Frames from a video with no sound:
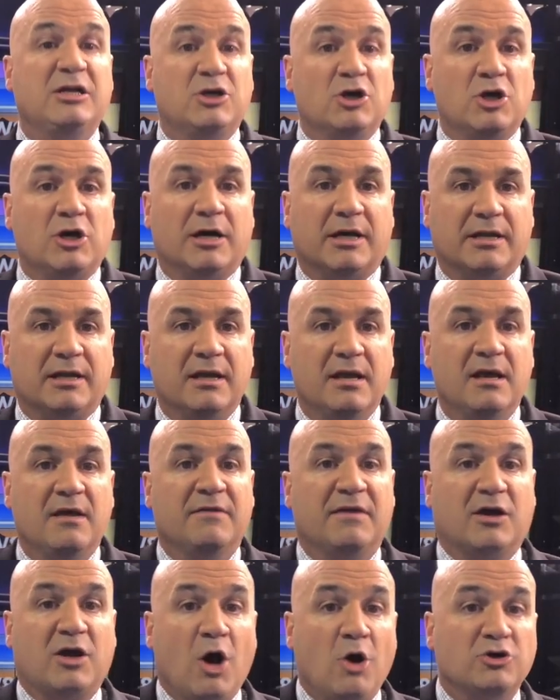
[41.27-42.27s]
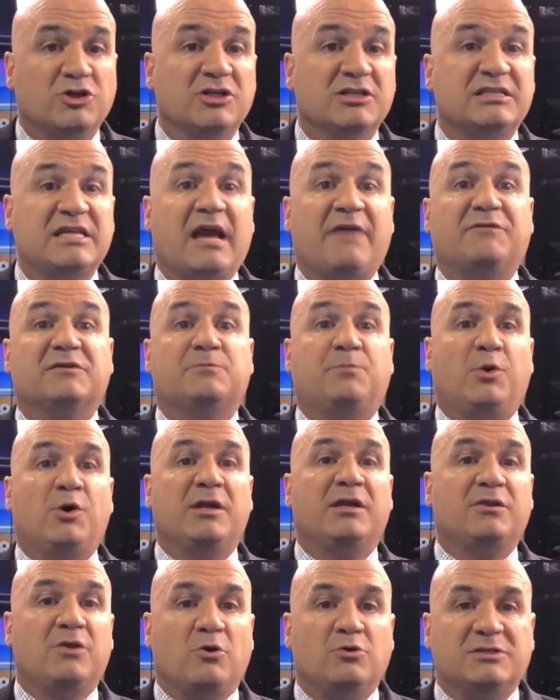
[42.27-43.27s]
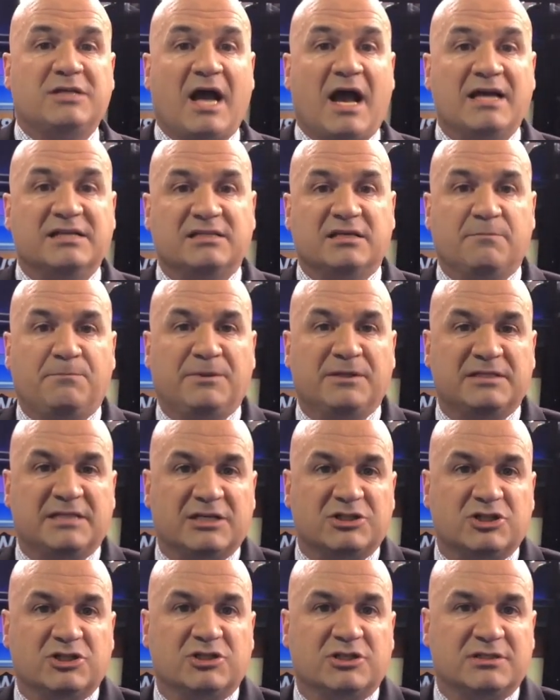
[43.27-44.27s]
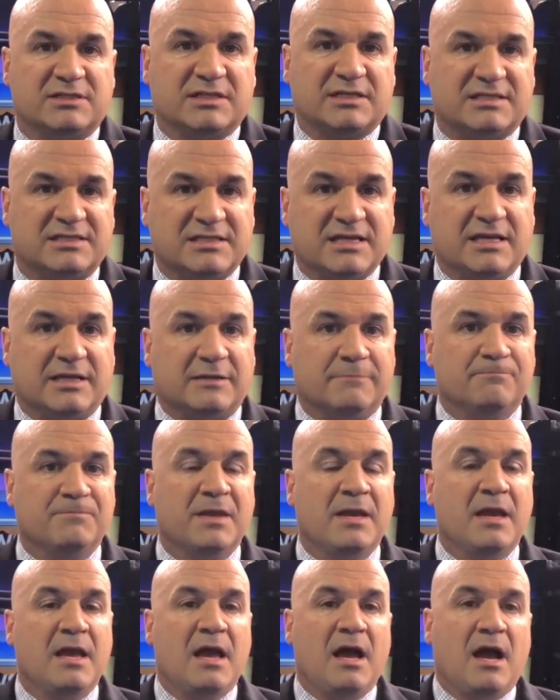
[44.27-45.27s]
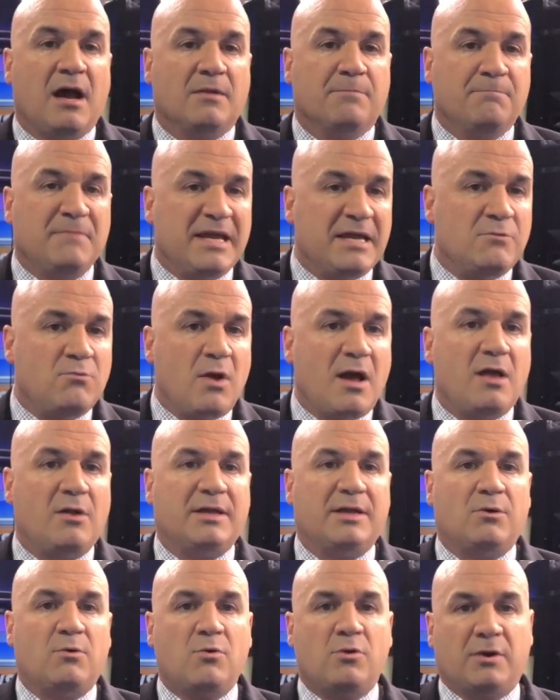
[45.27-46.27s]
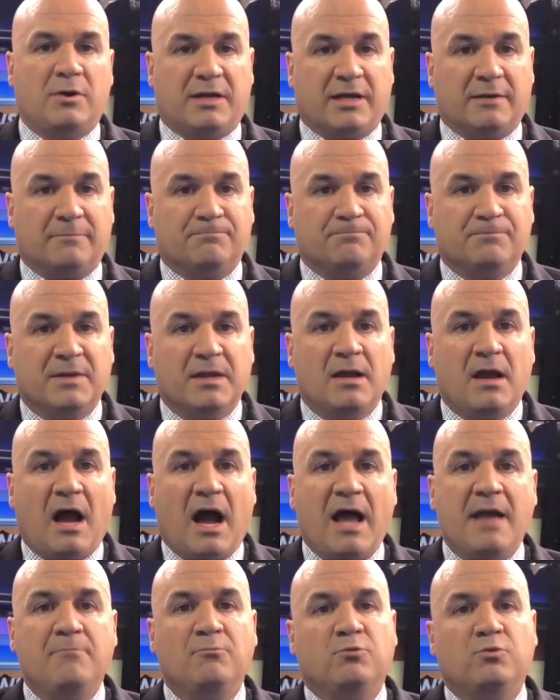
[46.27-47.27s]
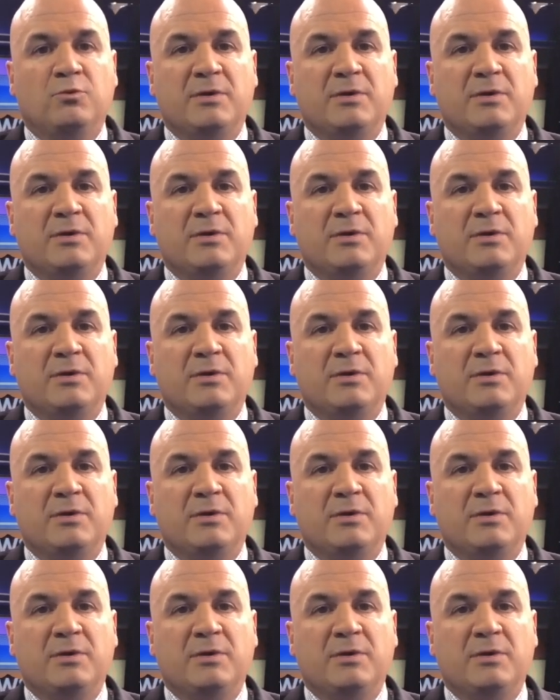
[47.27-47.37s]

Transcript: good. The coaching staff is putting those guys in position to succeed. Meanwhile, at Oregon, I'm